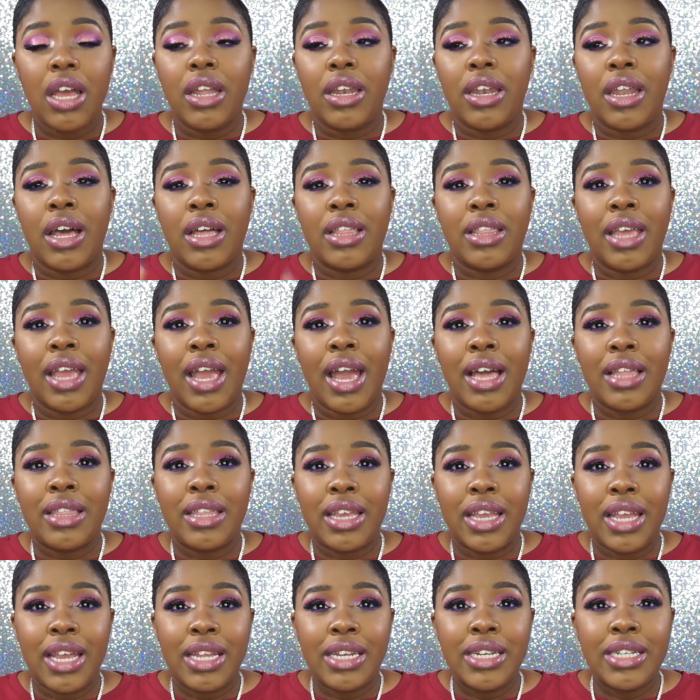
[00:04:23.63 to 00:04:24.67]
Now, they had the
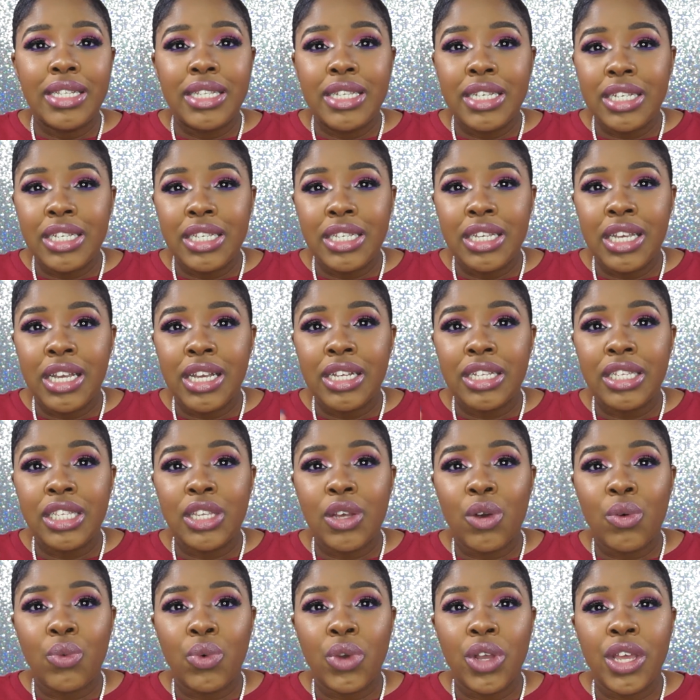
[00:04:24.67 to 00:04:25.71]
Canon T6
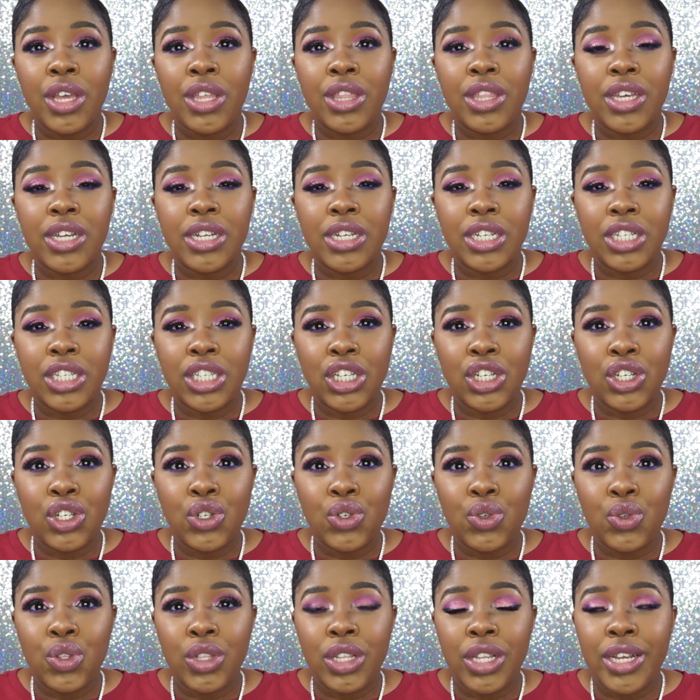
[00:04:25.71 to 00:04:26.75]
with an
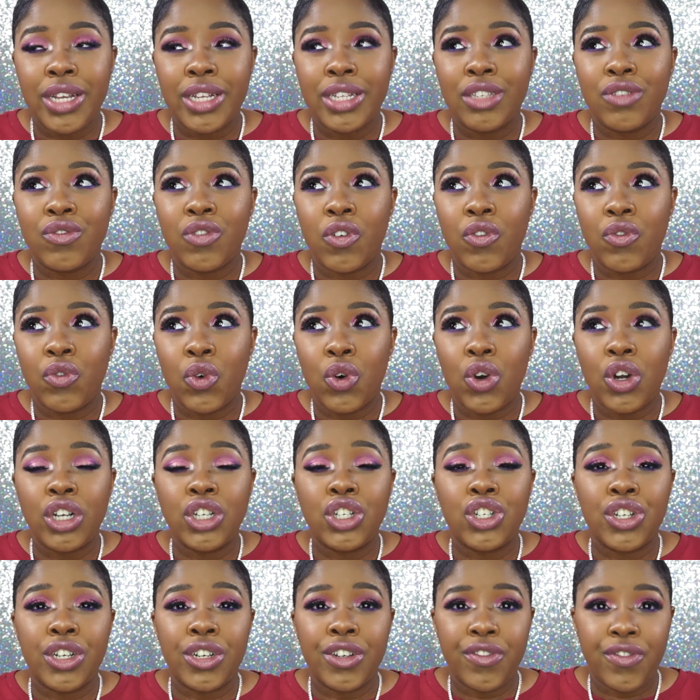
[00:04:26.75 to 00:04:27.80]
additional lens for
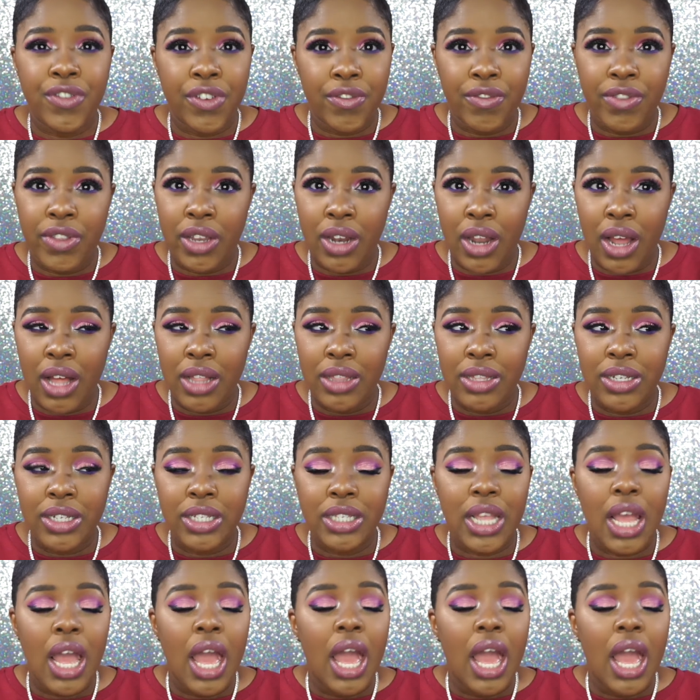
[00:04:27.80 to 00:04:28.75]
$450.